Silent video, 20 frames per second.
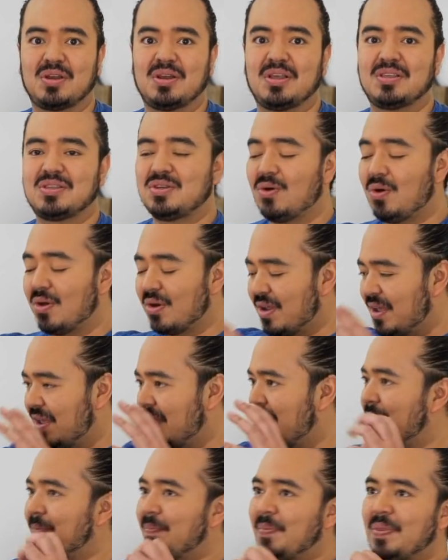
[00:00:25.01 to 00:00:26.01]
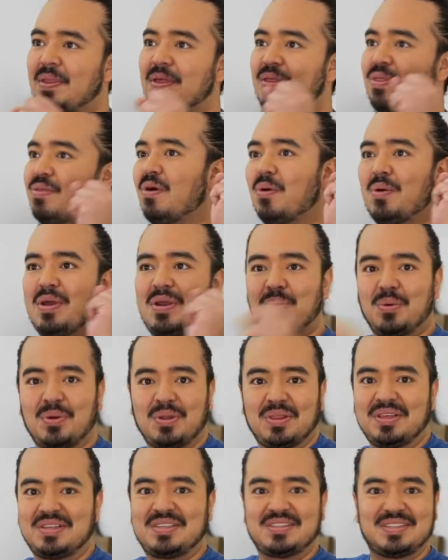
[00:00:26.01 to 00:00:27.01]
And it's not throw in
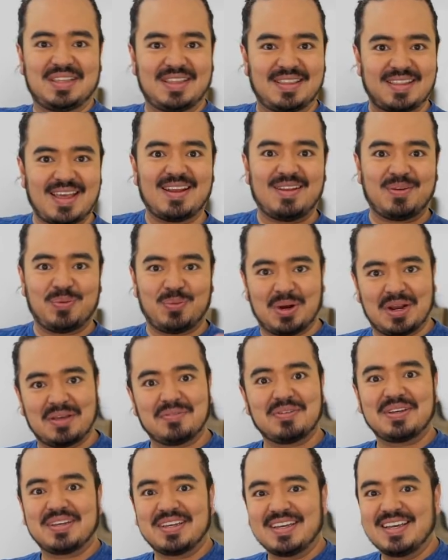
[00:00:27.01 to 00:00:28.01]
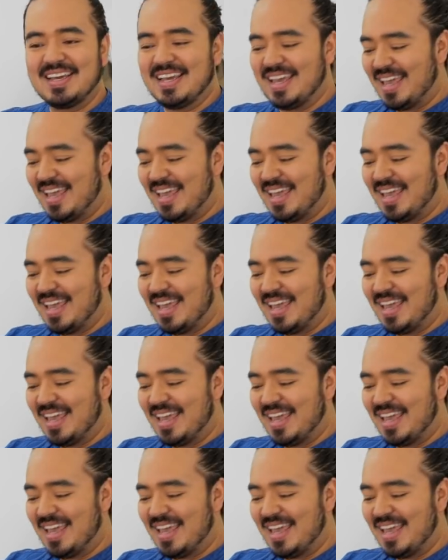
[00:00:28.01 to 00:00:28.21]
all of this and that and whatever.